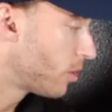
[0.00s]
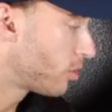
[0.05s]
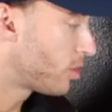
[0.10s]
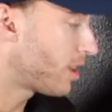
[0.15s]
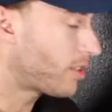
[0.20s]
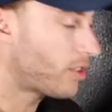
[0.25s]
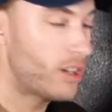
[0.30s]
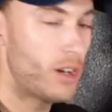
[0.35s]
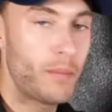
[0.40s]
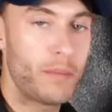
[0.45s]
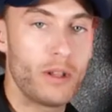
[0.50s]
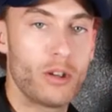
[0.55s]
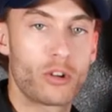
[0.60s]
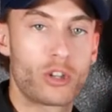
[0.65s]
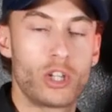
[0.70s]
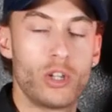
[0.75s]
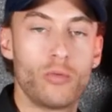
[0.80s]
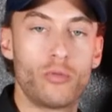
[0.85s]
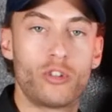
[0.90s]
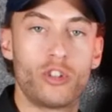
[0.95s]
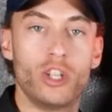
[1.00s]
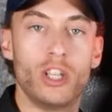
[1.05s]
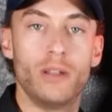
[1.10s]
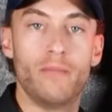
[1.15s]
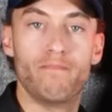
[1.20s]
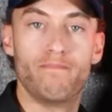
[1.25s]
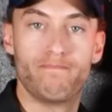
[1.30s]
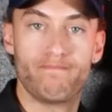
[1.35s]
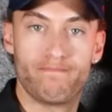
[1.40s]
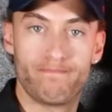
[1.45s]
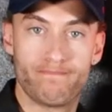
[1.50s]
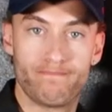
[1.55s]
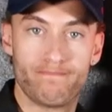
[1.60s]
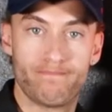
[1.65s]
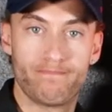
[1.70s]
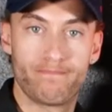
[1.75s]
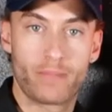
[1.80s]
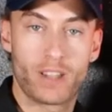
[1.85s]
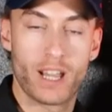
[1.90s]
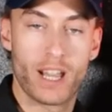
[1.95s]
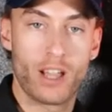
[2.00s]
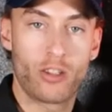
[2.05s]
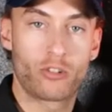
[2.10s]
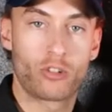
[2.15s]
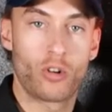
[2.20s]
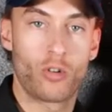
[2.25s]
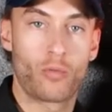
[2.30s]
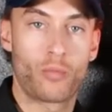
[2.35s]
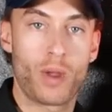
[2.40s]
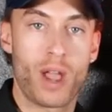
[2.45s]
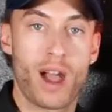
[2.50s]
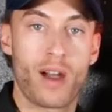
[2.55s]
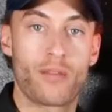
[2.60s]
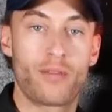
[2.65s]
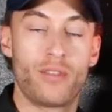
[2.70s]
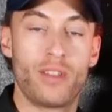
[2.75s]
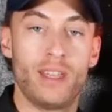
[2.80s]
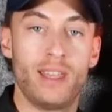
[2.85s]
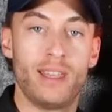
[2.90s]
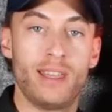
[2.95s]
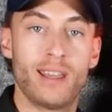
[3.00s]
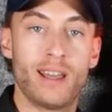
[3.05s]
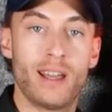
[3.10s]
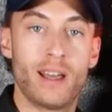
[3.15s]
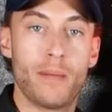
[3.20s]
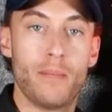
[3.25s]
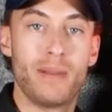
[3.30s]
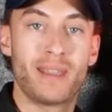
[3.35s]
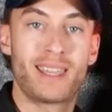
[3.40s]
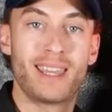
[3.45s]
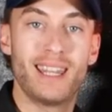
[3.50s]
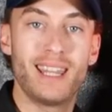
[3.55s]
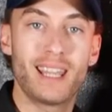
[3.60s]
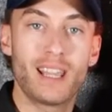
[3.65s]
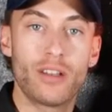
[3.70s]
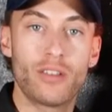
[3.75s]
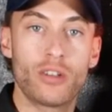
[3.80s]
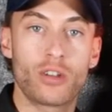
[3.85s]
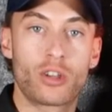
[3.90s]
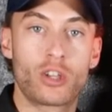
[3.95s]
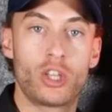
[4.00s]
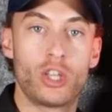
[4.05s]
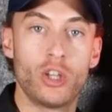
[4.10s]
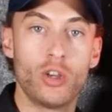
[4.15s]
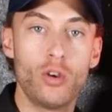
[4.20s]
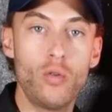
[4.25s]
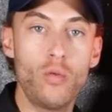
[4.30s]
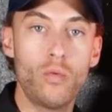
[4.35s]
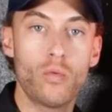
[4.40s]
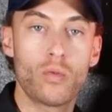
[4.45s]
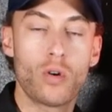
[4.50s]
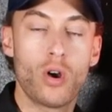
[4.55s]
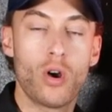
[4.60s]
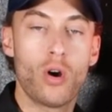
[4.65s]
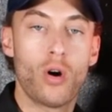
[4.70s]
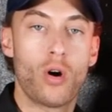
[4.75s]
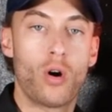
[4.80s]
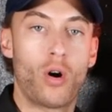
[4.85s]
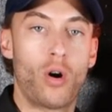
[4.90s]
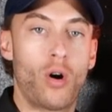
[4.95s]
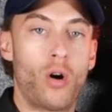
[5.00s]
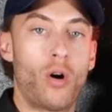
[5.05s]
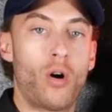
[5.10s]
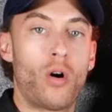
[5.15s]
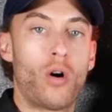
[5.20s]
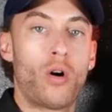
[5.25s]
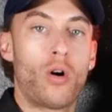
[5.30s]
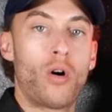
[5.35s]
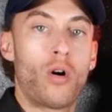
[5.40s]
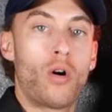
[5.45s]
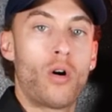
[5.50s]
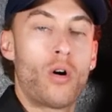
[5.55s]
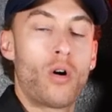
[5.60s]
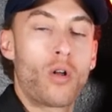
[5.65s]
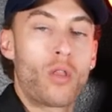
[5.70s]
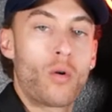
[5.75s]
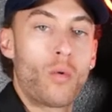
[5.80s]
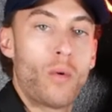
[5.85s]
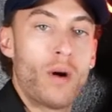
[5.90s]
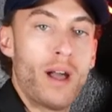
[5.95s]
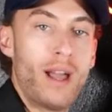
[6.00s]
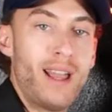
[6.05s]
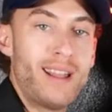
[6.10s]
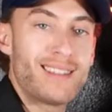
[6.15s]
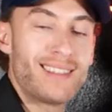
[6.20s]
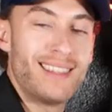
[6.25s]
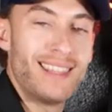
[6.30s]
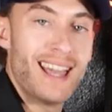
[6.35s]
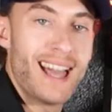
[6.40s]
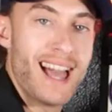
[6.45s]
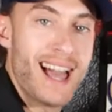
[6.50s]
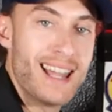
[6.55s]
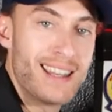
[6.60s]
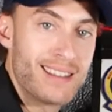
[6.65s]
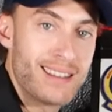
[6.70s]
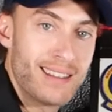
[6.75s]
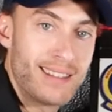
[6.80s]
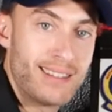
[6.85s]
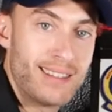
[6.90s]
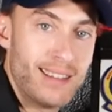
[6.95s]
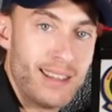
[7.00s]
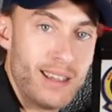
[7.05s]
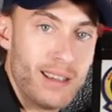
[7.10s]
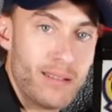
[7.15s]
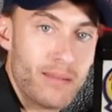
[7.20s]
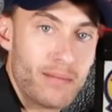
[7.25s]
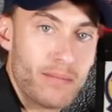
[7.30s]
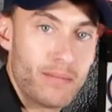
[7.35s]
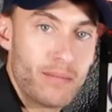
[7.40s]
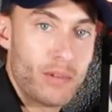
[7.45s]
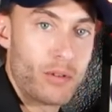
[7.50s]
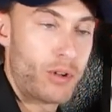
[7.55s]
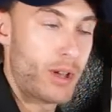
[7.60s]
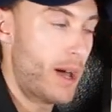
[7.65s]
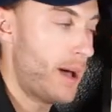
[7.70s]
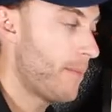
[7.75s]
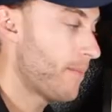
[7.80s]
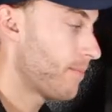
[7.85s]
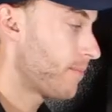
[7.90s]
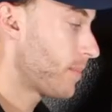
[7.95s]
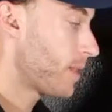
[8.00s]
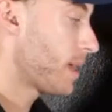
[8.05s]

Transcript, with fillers: So that's gonna be your QT, okay? So if we have the beginning of the Q all the way to the end of the T, okay?